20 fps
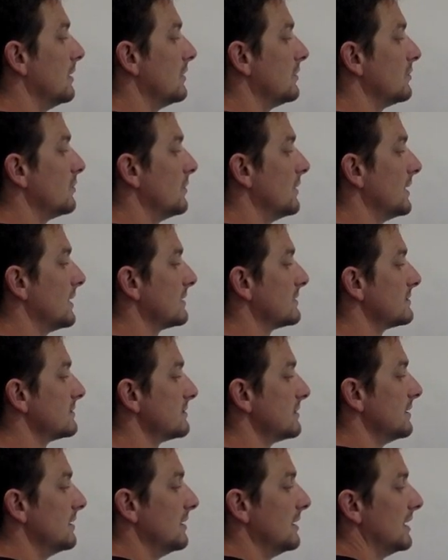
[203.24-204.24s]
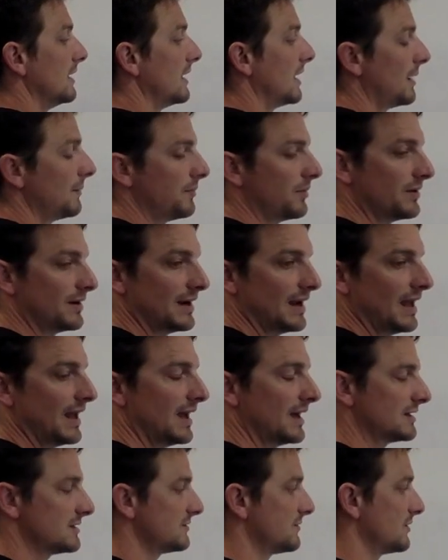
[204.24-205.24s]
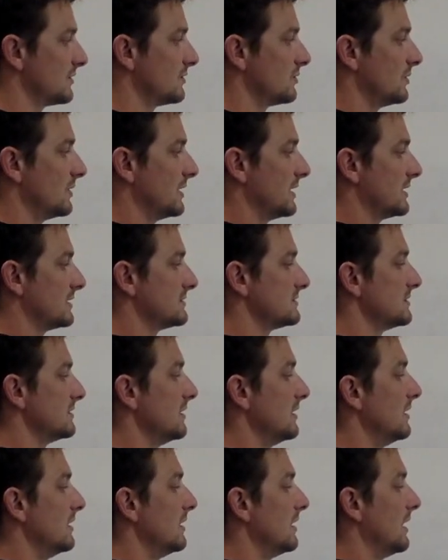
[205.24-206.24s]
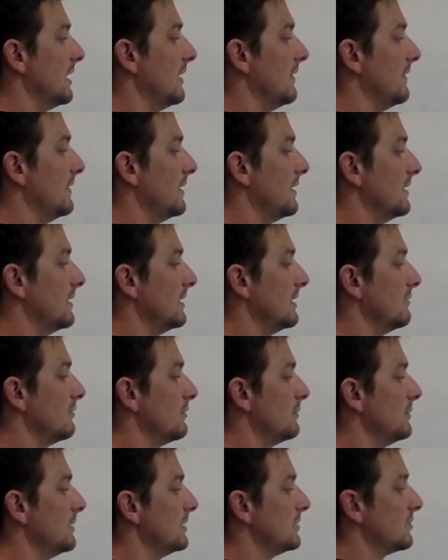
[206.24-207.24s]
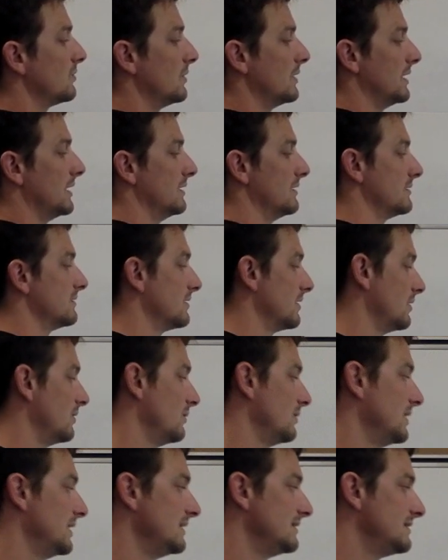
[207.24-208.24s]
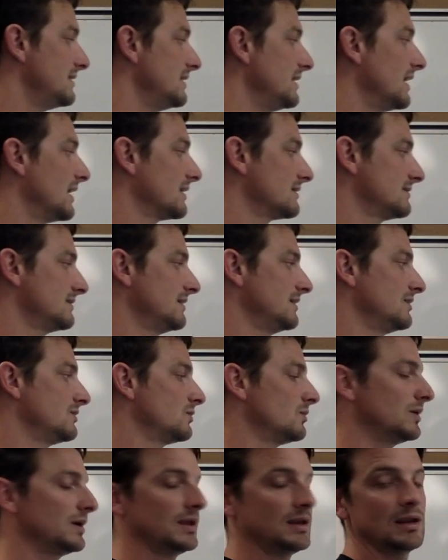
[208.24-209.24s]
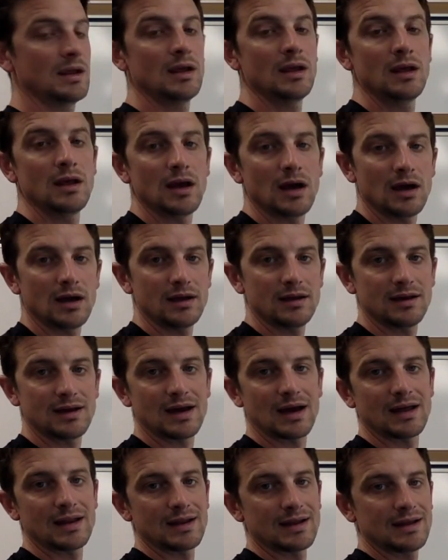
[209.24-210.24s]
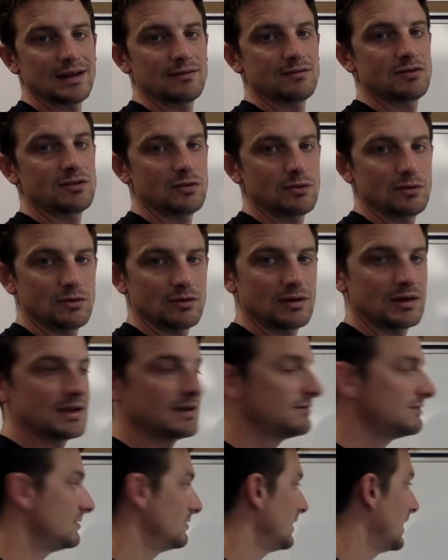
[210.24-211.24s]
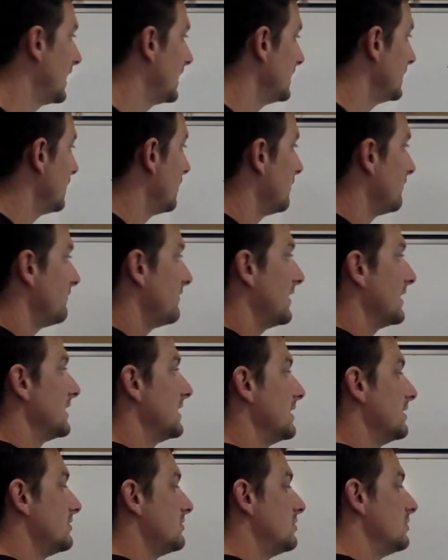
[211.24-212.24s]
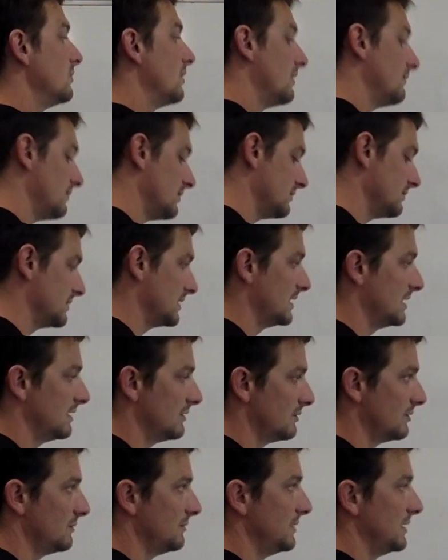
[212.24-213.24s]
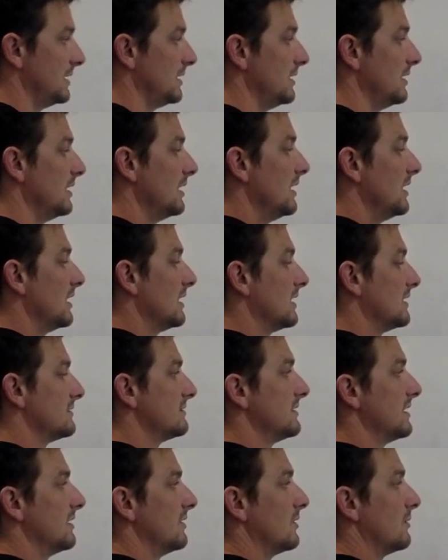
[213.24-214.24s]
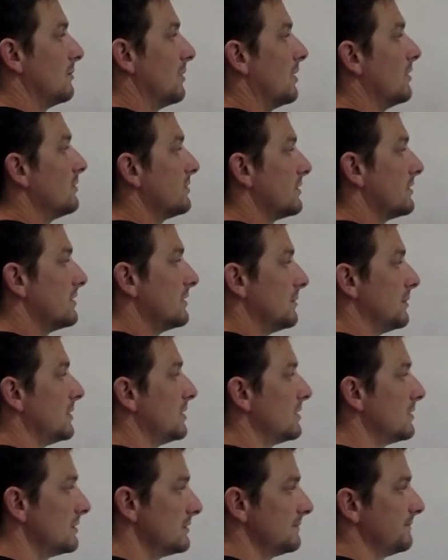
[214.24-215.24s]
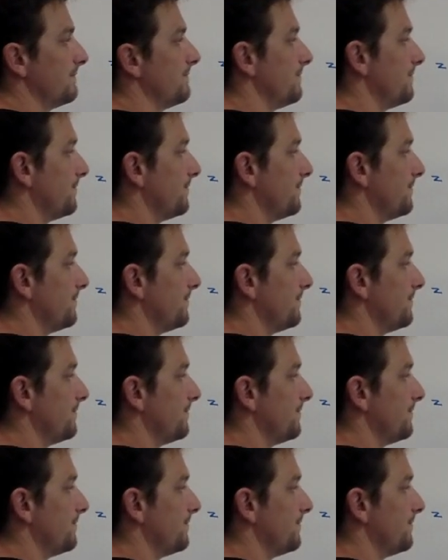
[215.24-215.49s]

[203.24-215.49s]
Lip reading: Twix, and I put an X for Twix, and then it would be twin. So a TX and a twin. It kind of gives you that. Now if I get two of them, then it would be, let's say they're both on the ball.